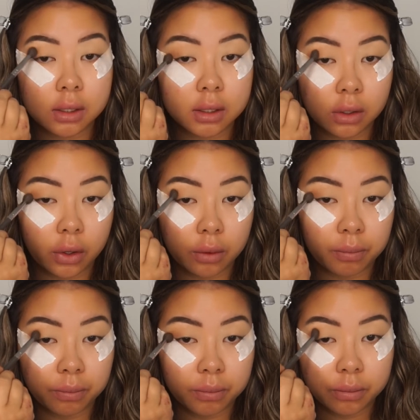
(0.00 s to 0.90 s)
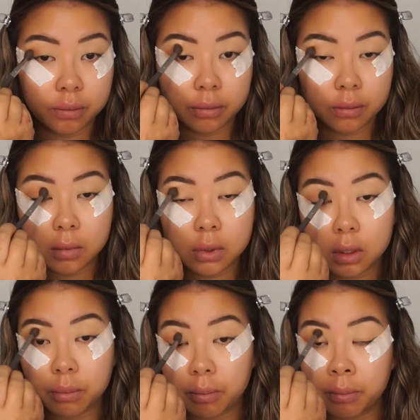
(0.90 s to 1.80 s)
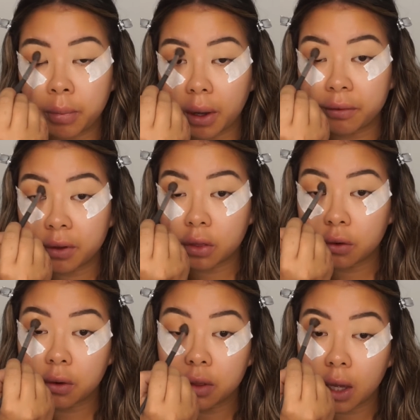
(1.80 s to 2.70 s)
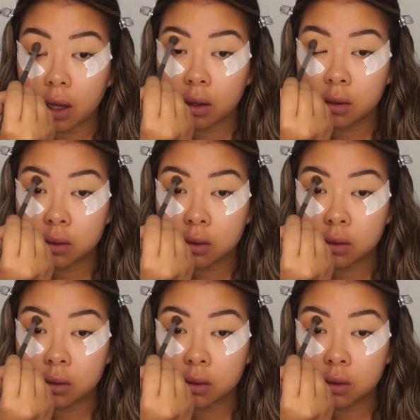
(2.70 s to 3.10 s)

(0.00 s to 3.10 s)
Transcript: So just buff it through there.